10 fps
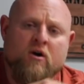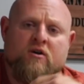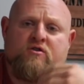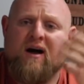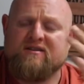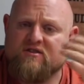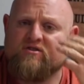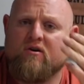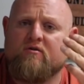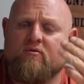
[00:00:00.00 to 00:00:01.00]
So as I
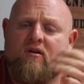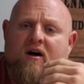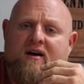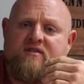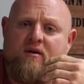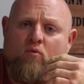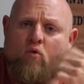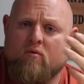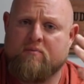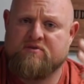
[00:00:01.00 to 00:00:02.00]
started to realize that
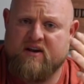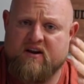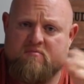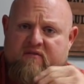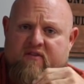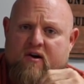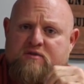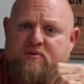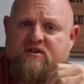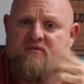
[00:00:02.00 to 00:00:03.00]
warm-ups needed to be very
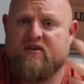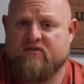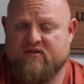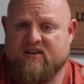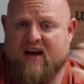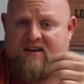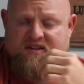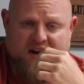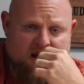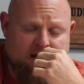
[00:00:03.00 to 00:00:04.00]
specific to the task
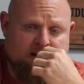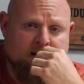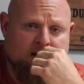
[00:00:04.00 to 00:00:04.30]
at hand,